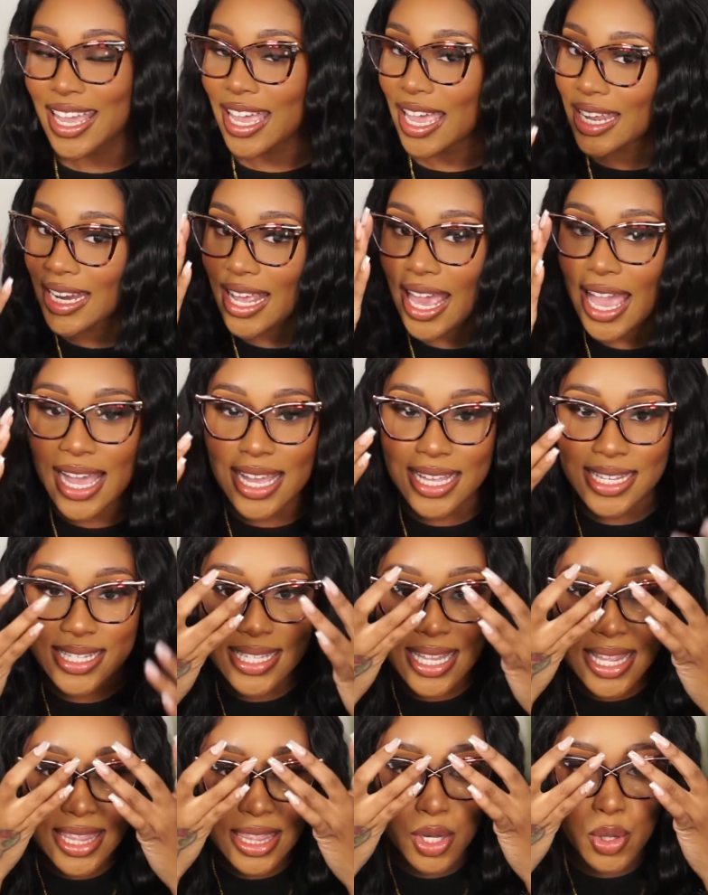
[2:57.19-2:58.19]
And it
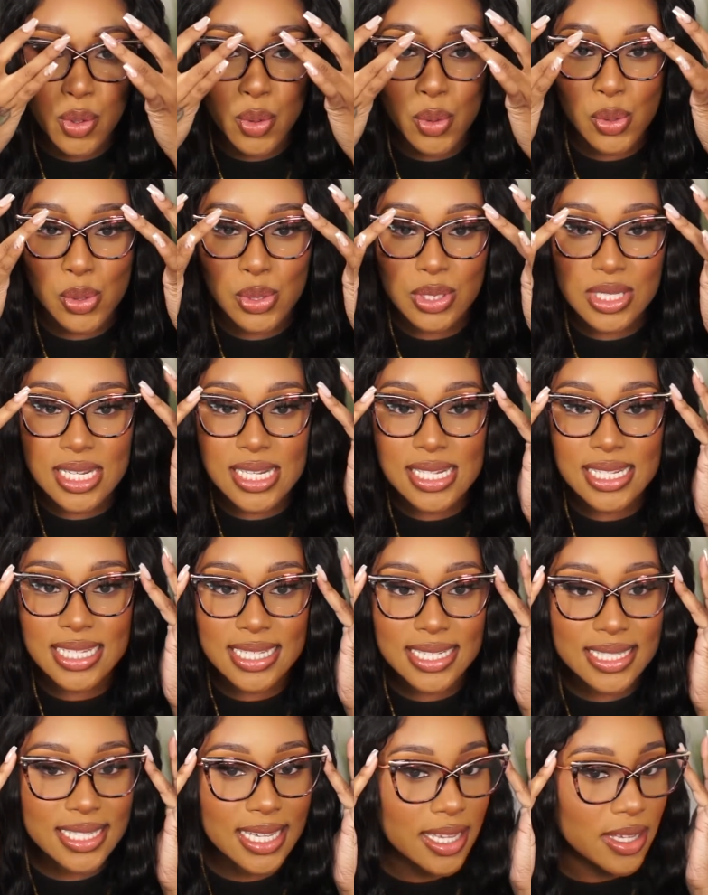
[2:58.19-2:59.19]
has the gold
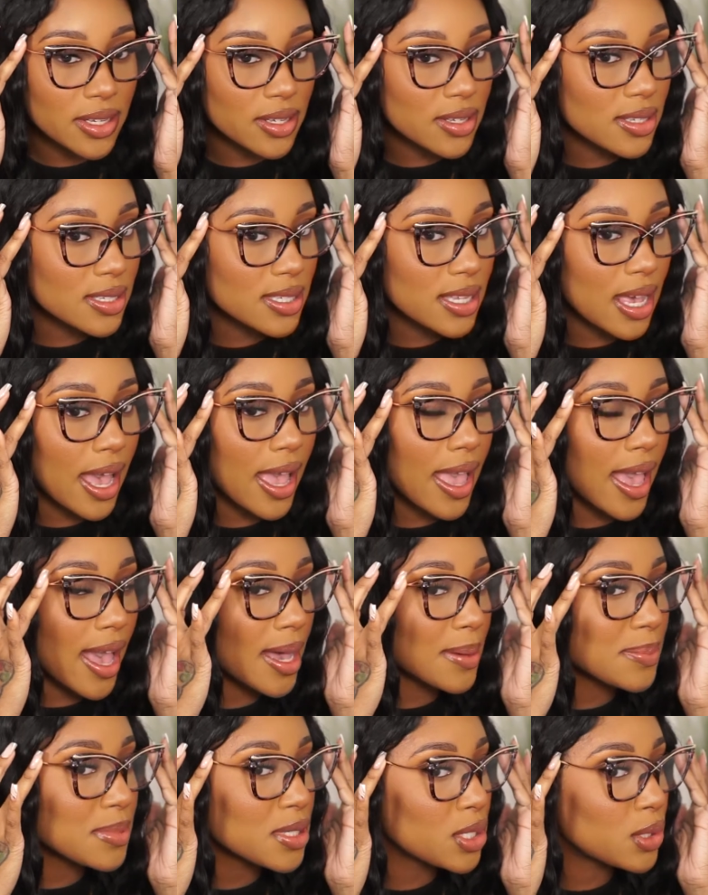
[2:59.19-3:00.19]
details. I
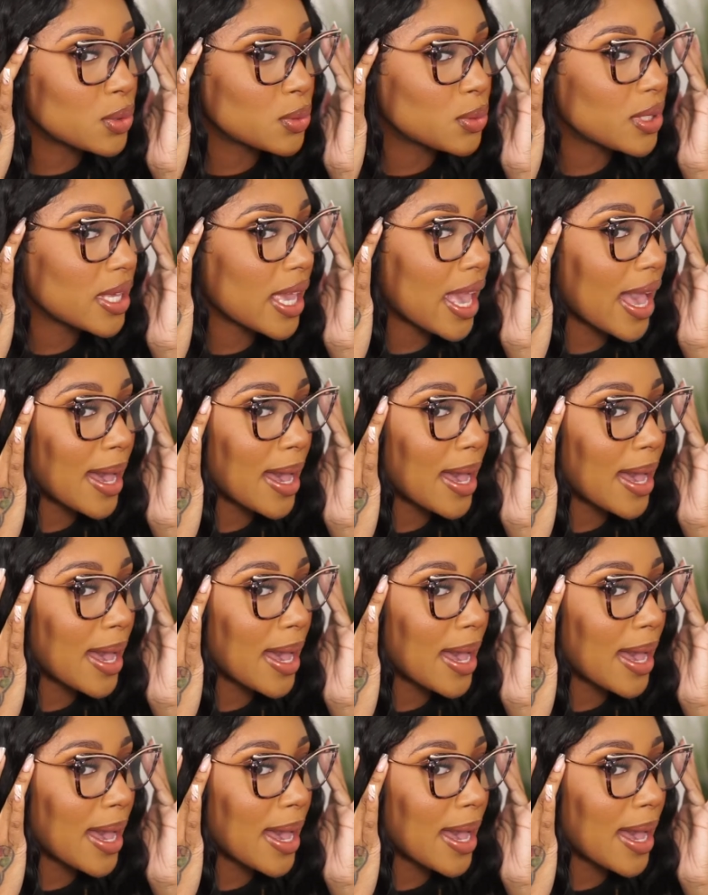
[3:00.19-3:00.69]
absolutely,